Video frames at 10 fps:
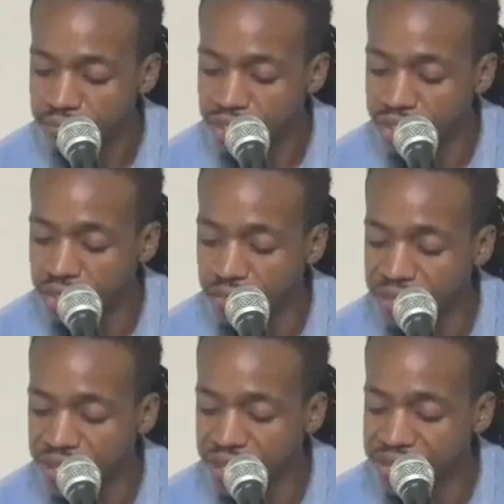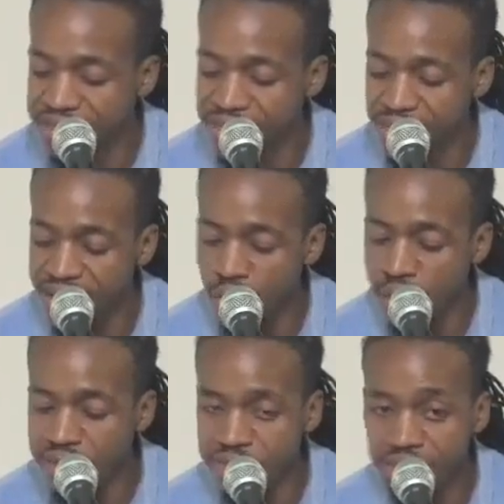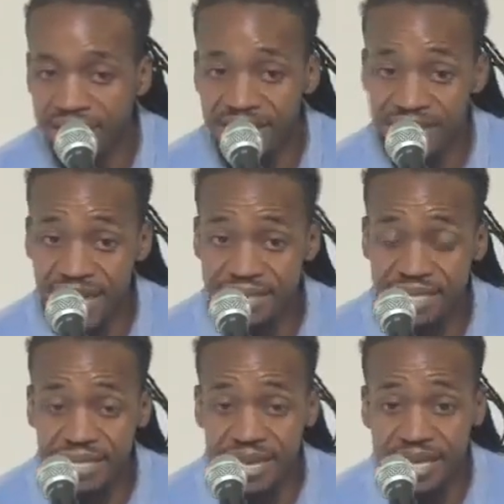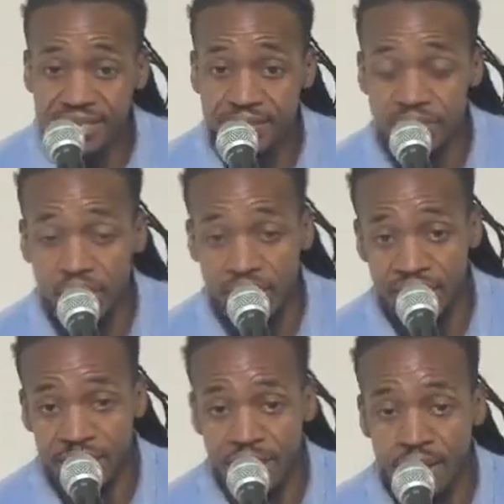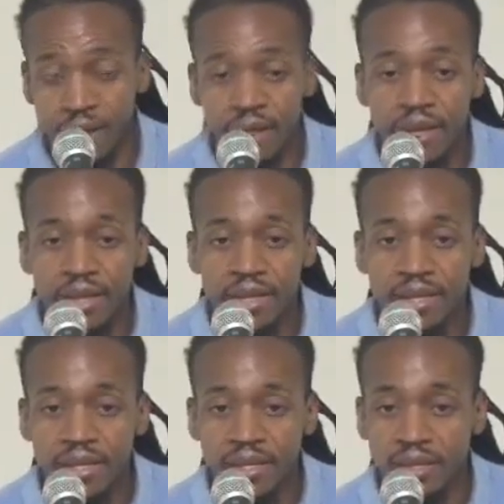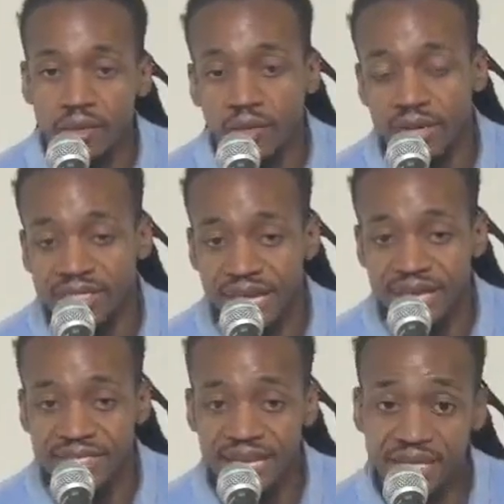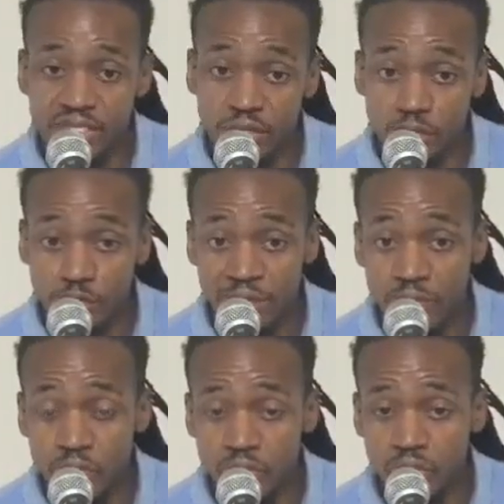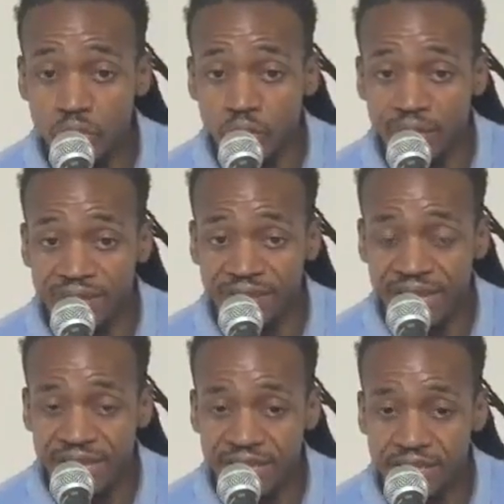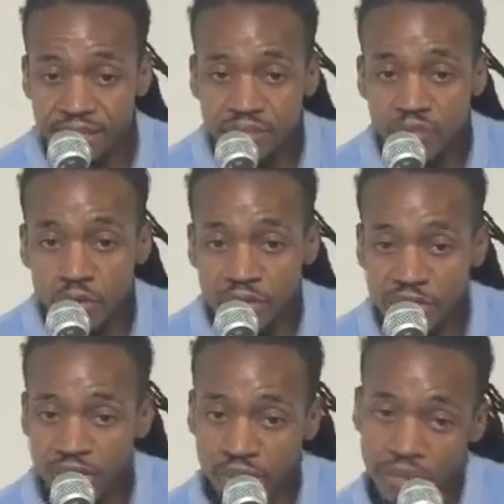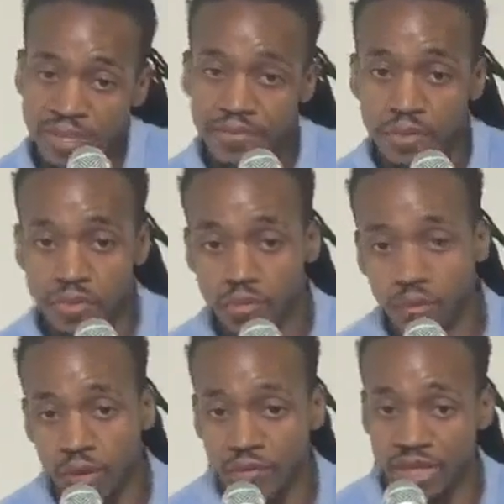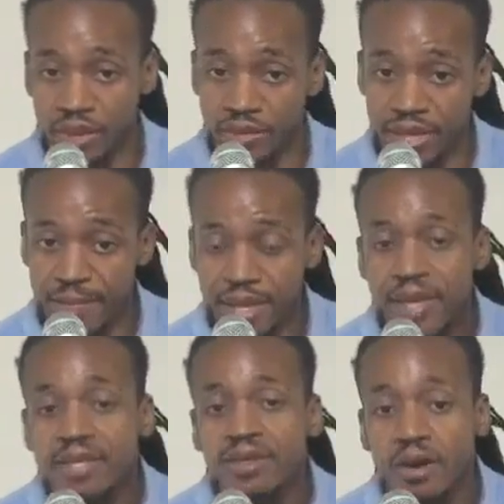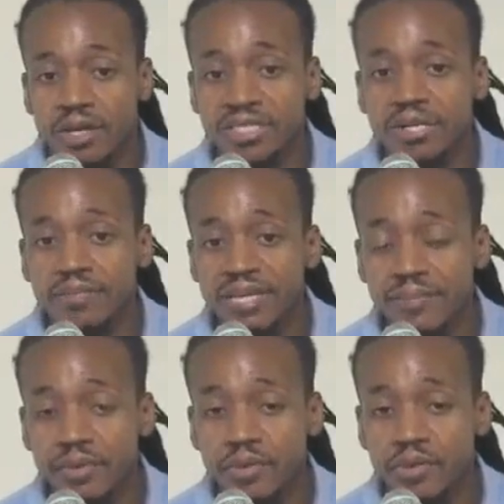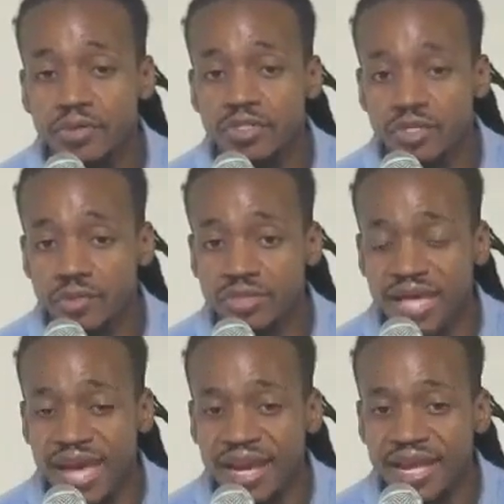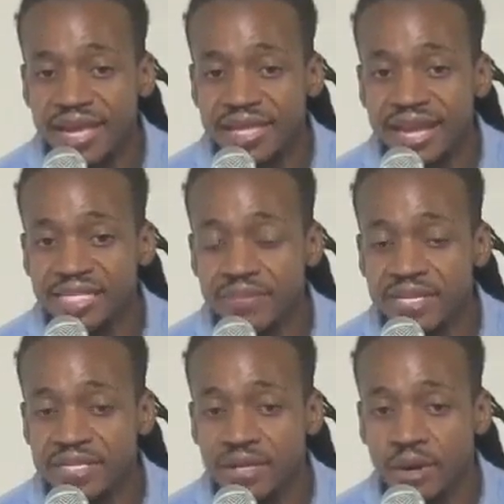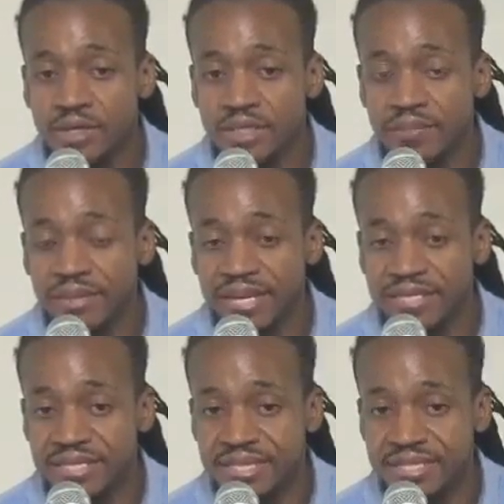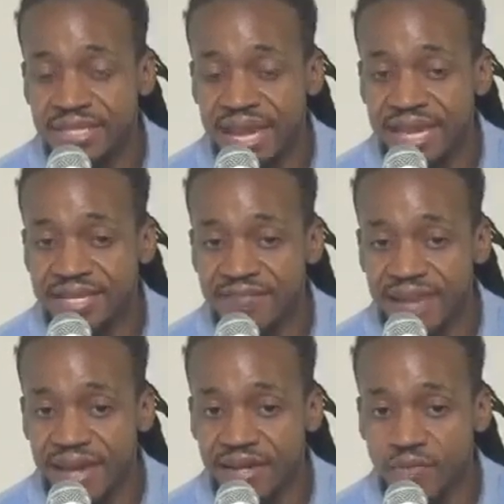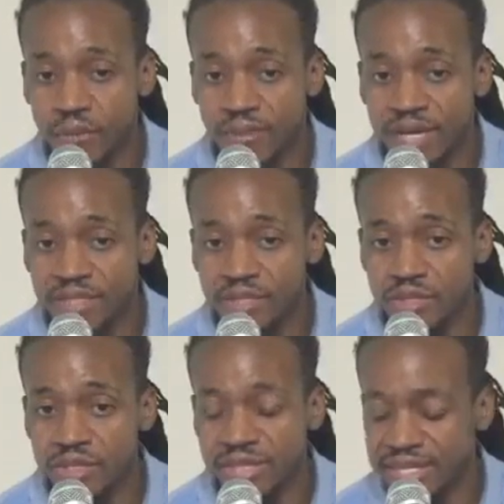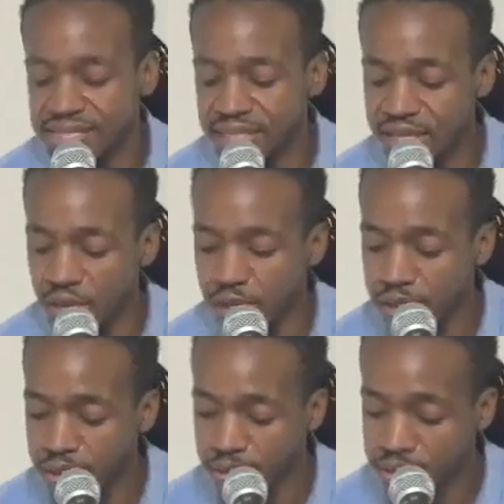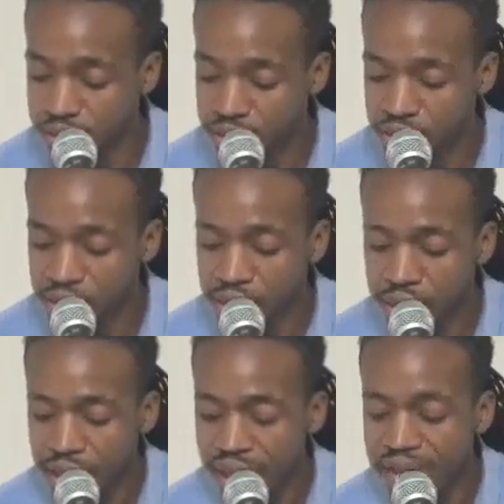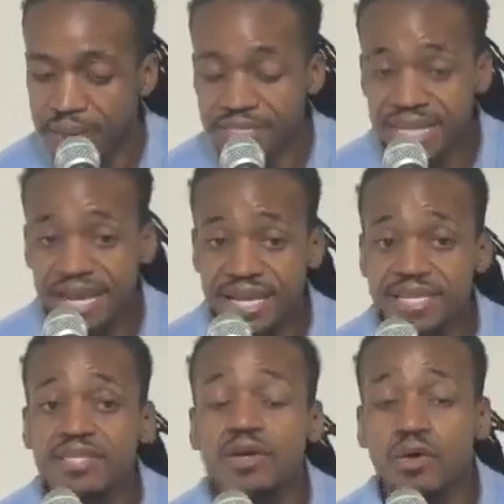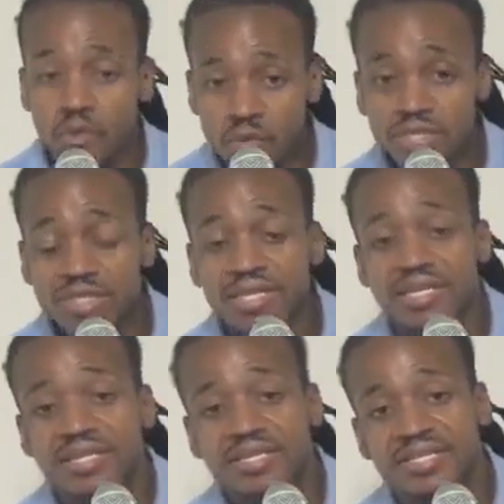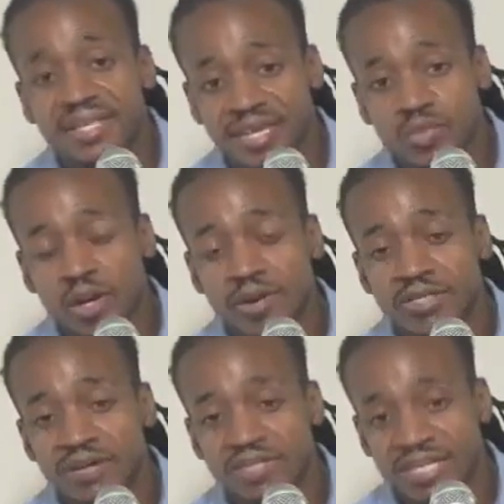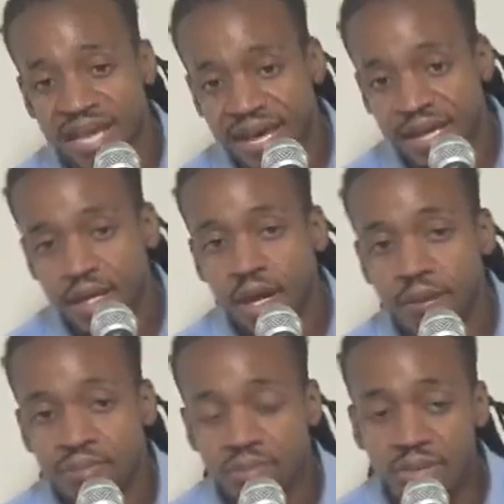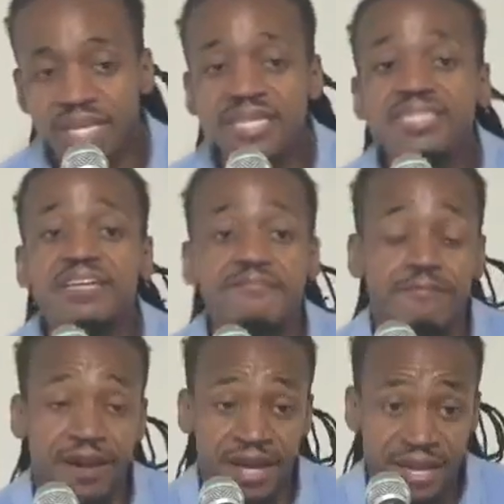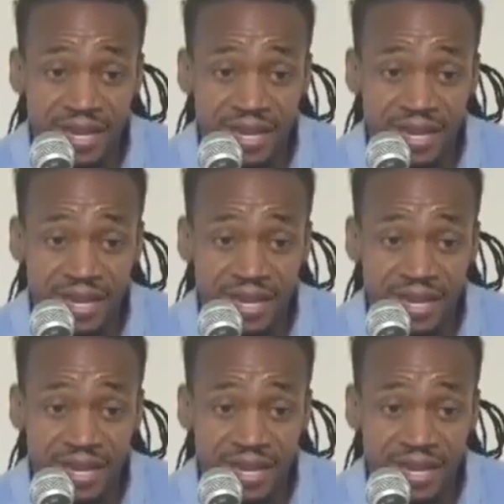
you know, because it can pay well in some contexts. And yes, I'm talking about, you know, exotic dancers, people who do OnlyFans, and of course, you know, the people who do porn, we know them. There are some people who choose that. Not to mention, there are some places like in Nevada where prostitution is legal. And I'm saying those sex workers of today are pretty different